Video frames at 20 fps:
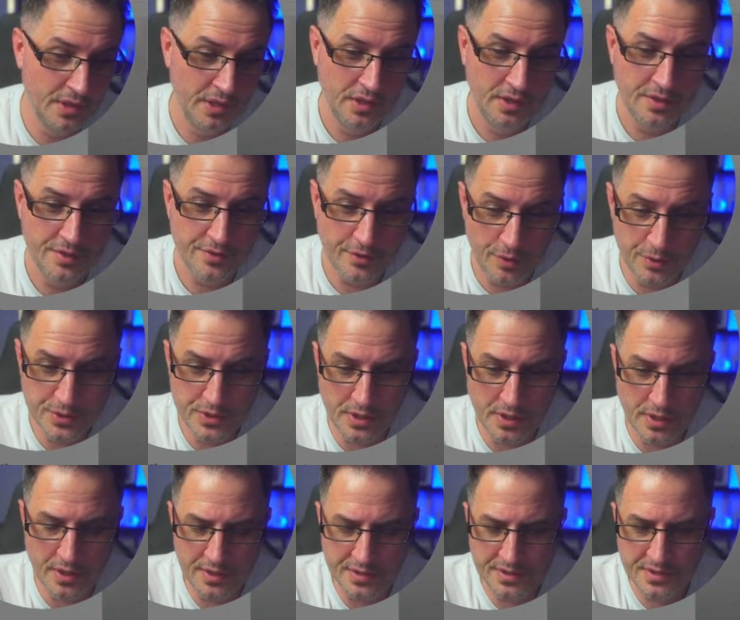Those
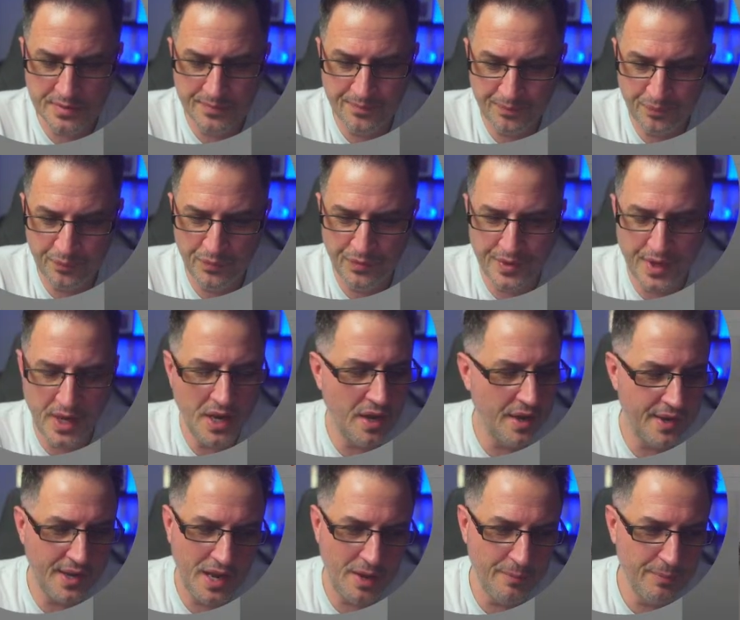clients, they
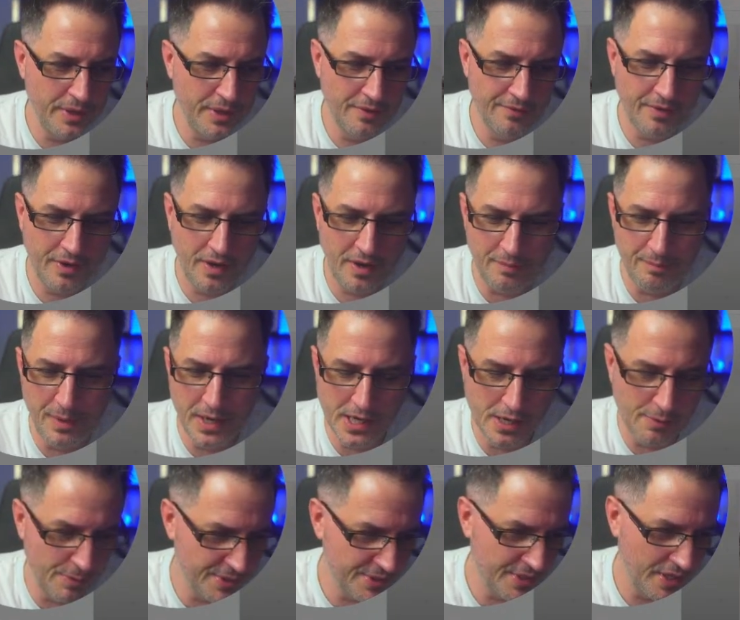aren't happy if I make a
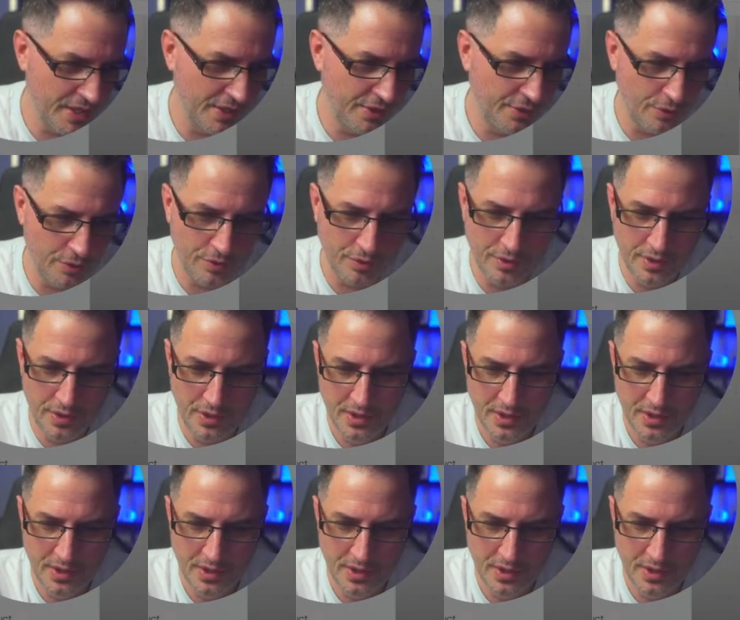mistake or